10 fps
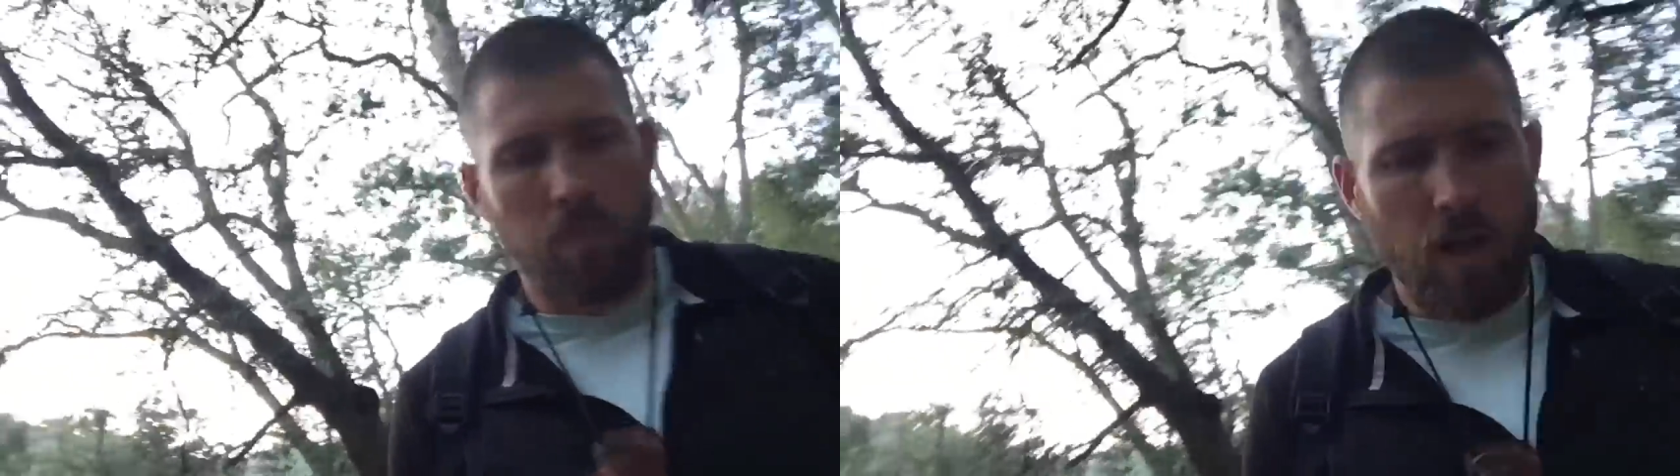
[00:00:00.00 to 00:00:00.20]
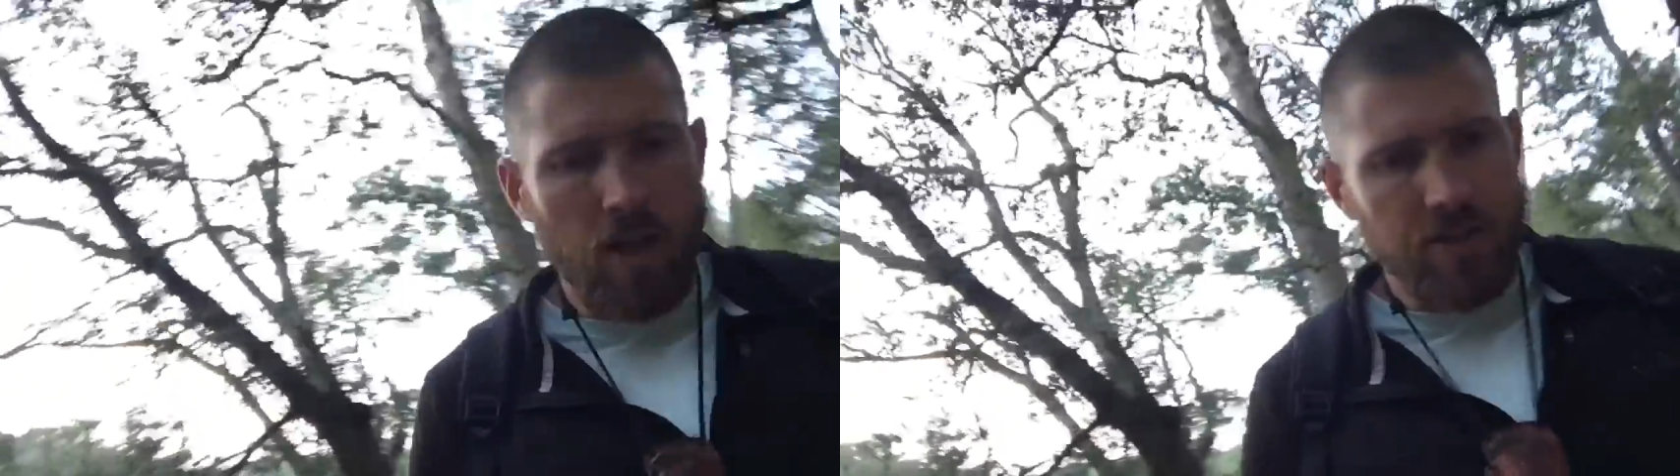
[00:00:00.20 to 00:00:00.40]

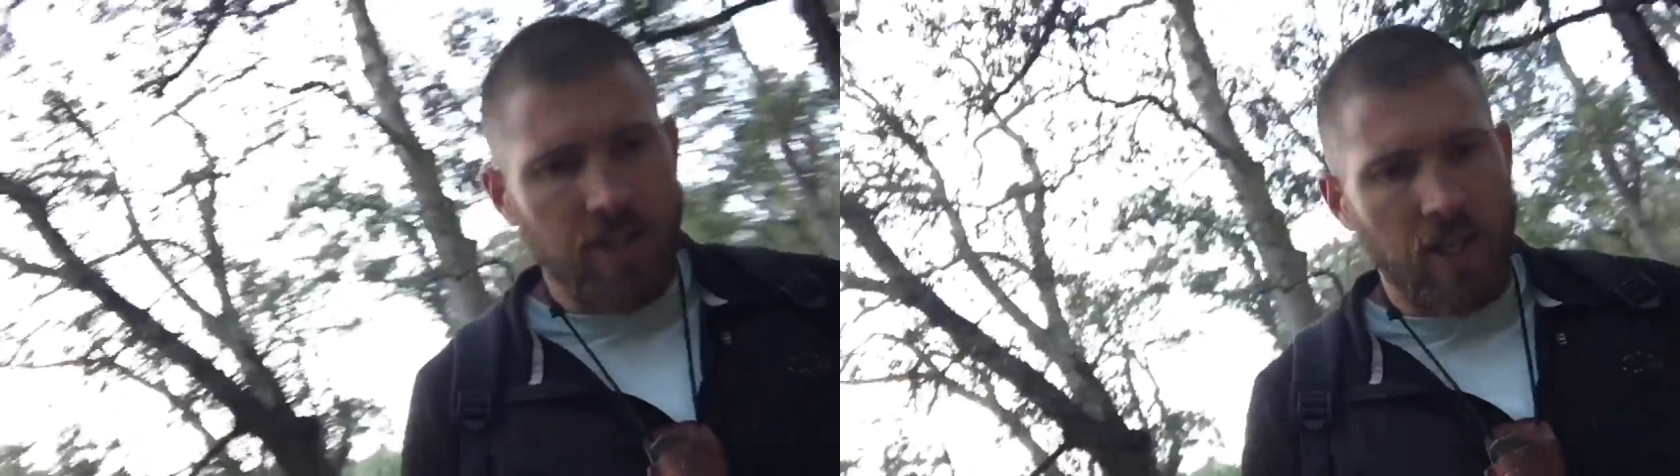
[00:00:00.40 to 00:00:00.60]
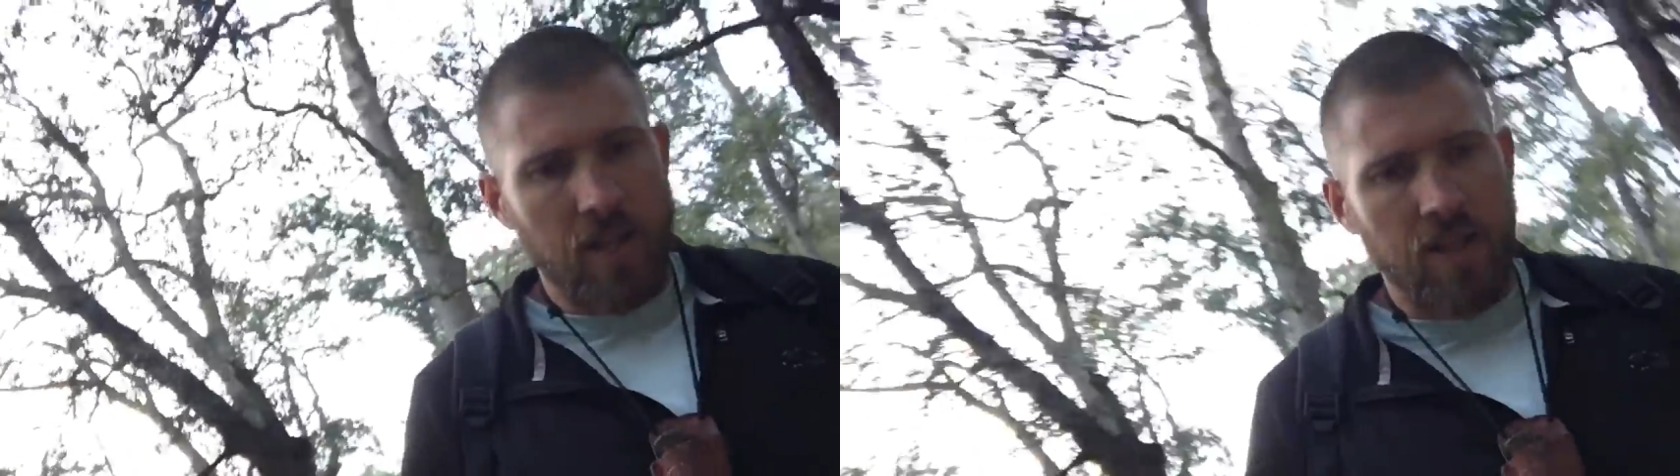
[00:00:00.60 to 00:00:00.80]
plants,
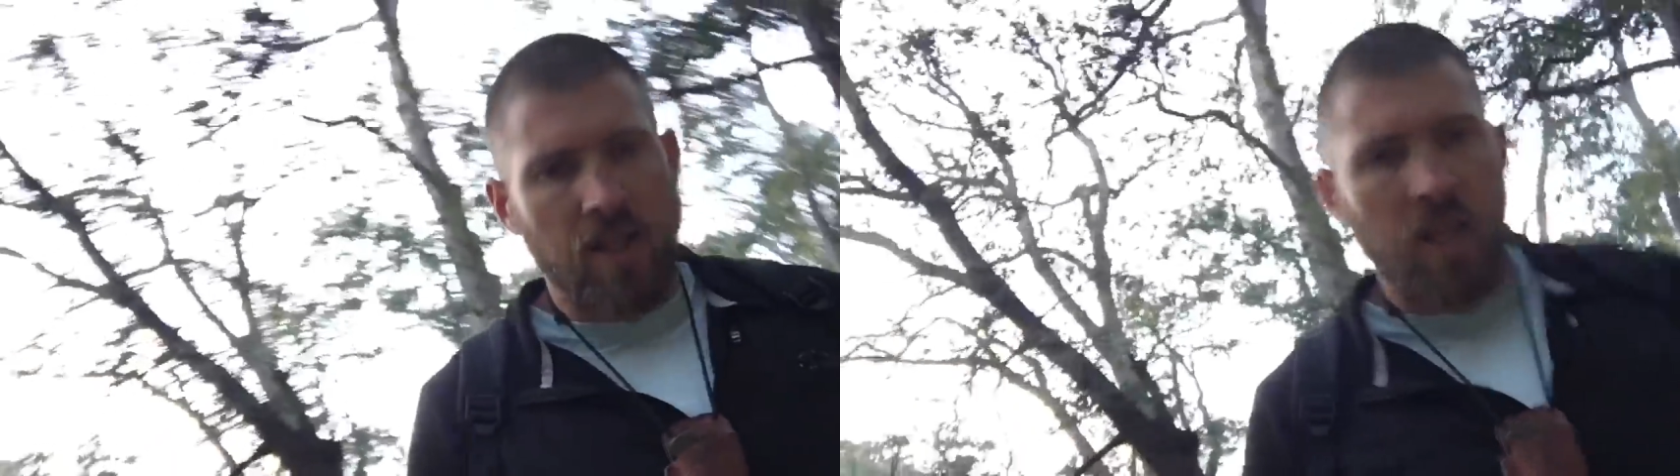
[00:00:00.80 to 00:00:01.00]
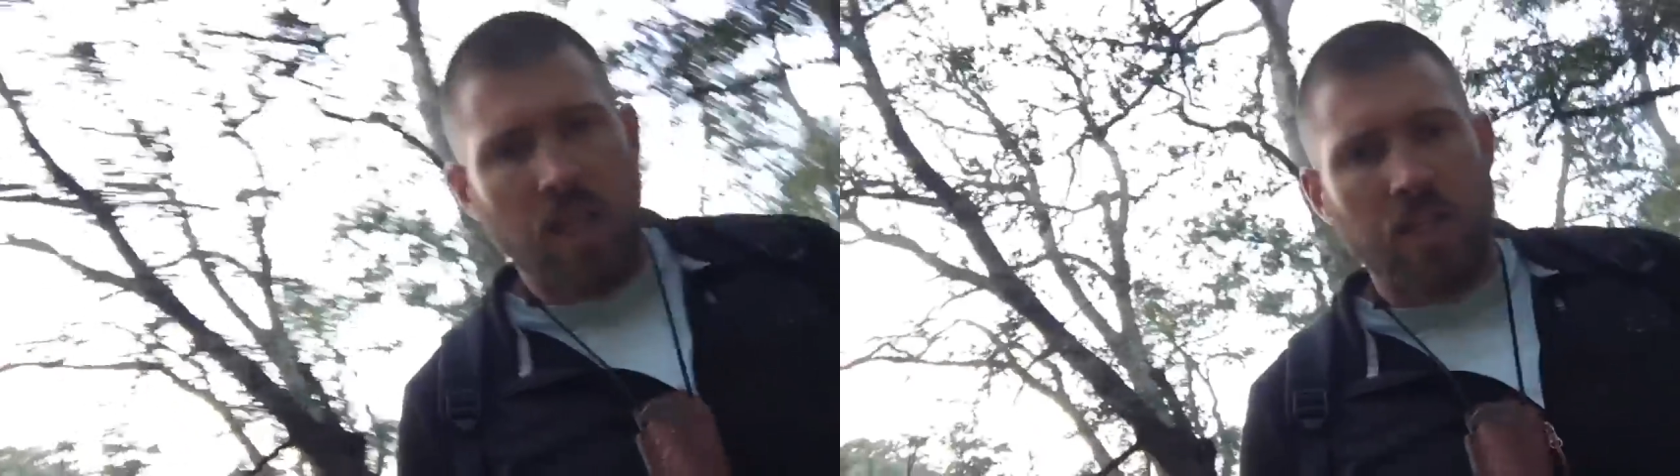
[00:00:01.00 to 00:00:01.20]

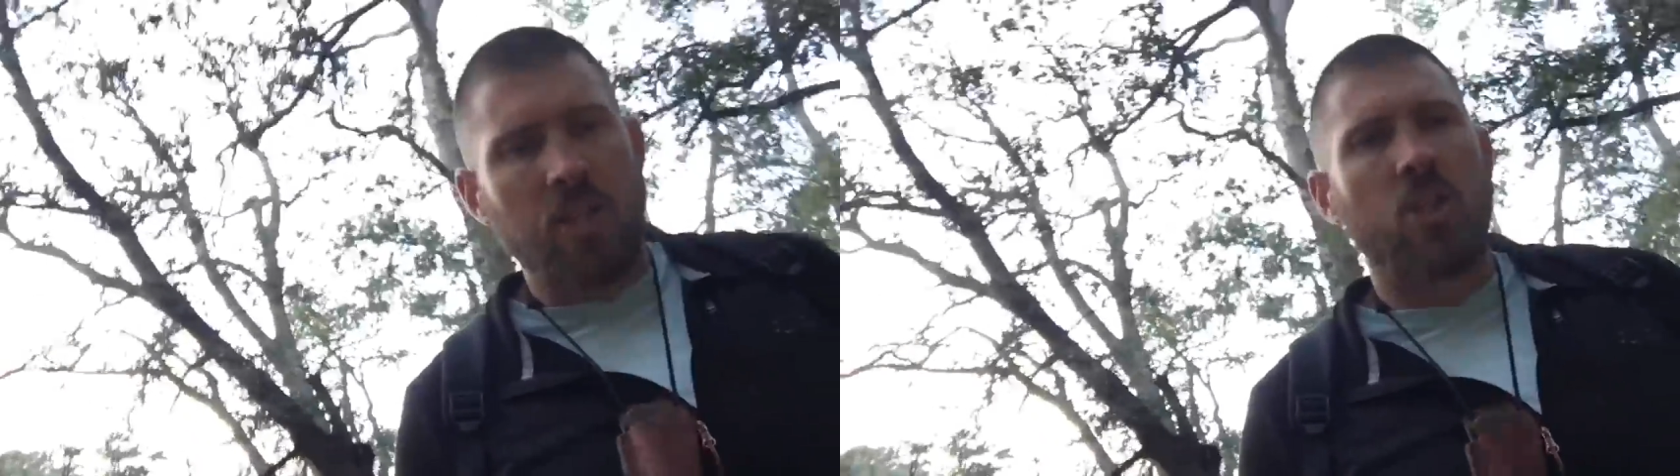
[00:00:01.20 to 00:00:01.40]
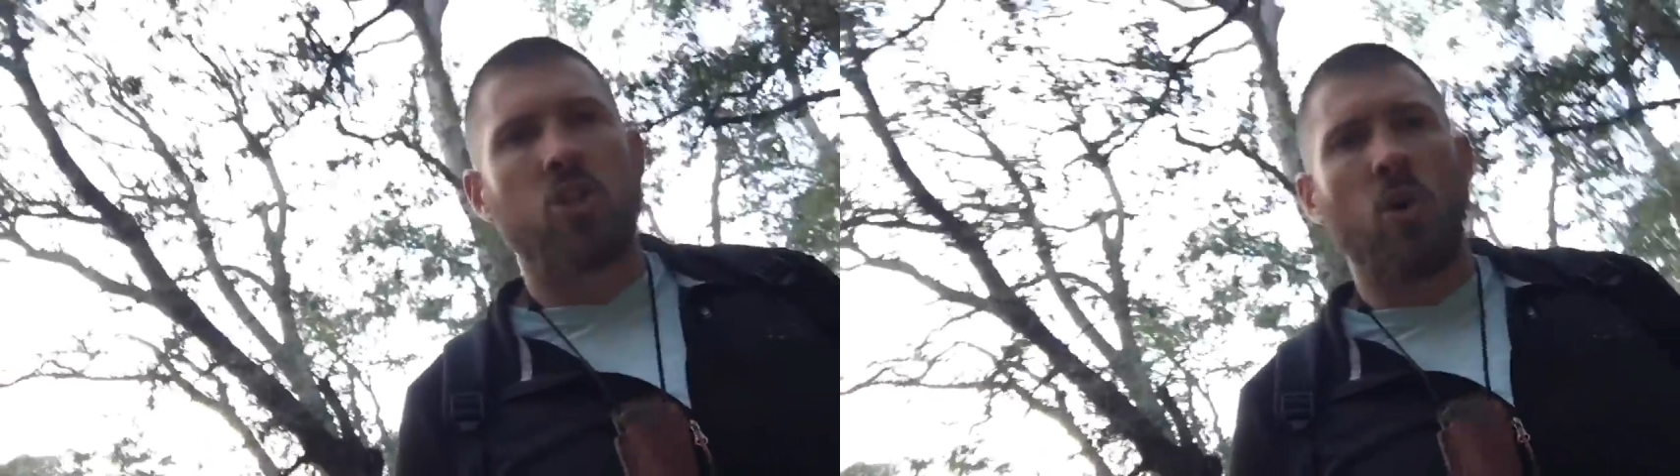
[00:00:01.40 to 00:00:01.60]

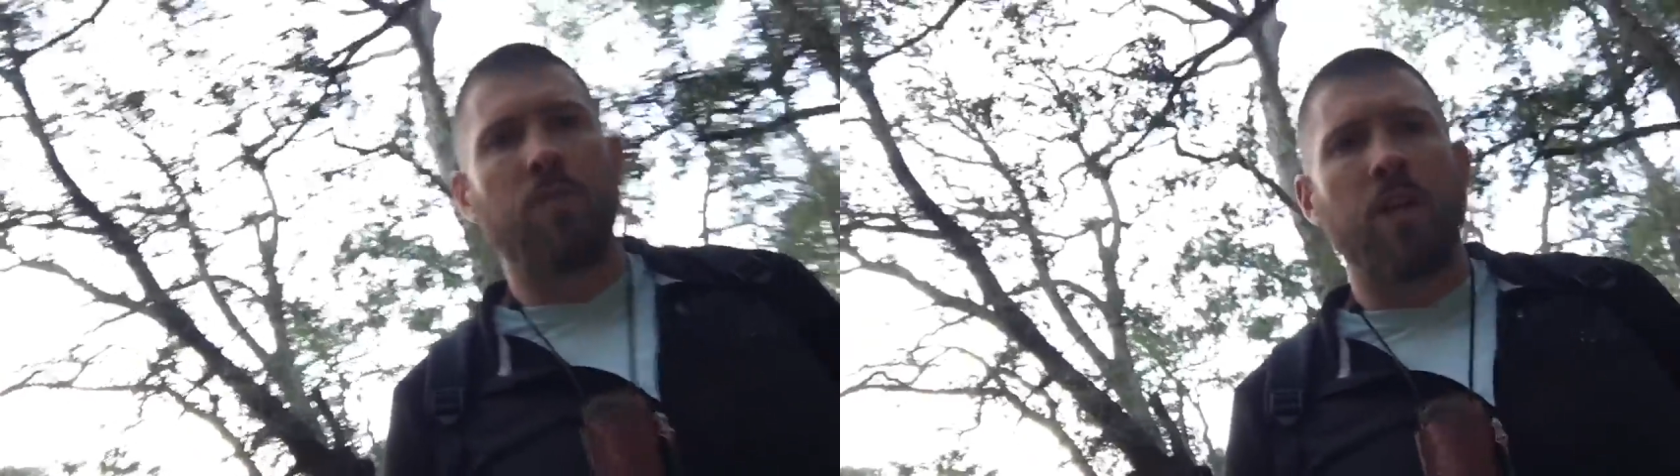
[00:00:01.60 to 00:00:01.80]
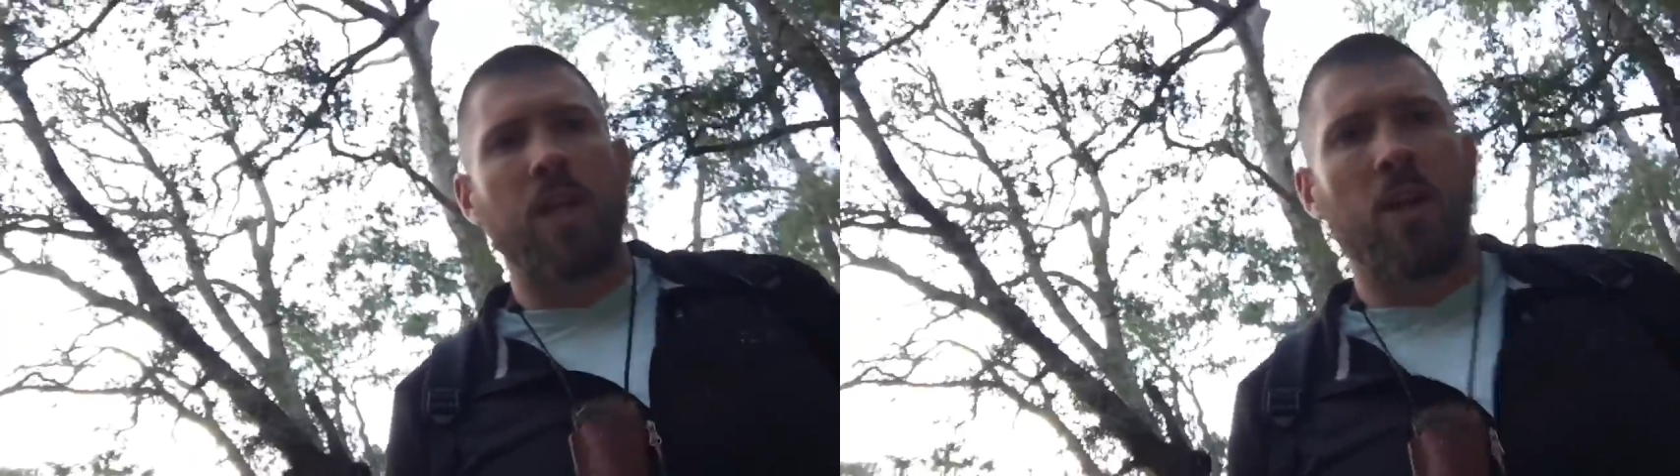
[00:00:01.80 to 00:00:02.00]
just a short
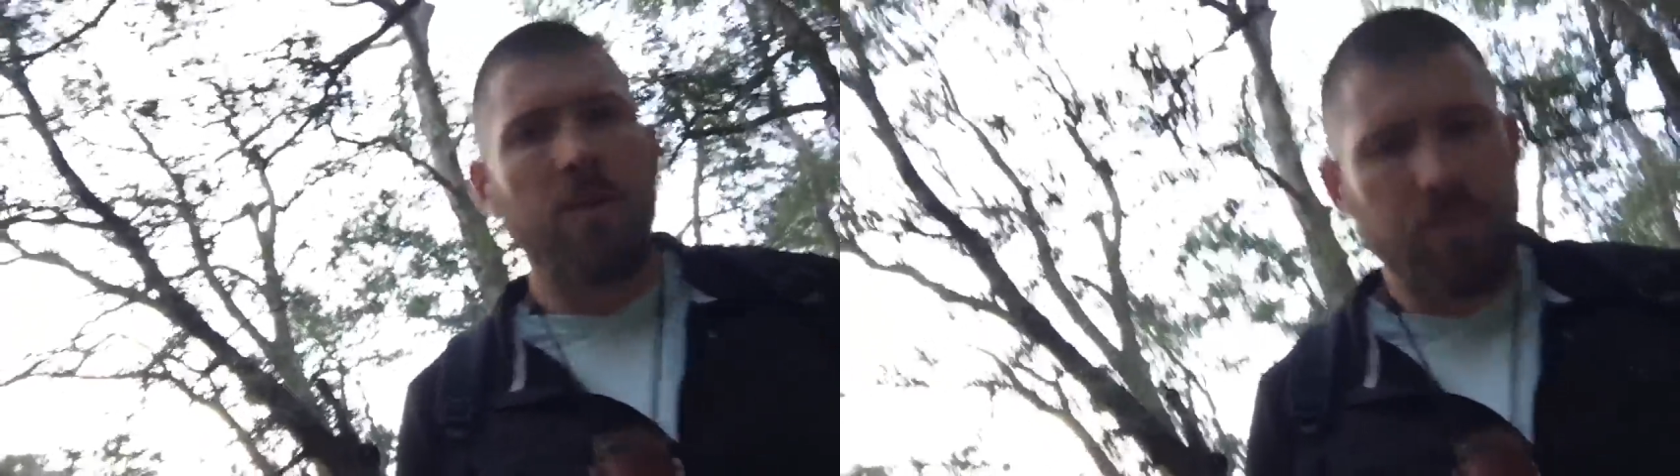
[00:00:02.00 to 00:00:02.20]
video.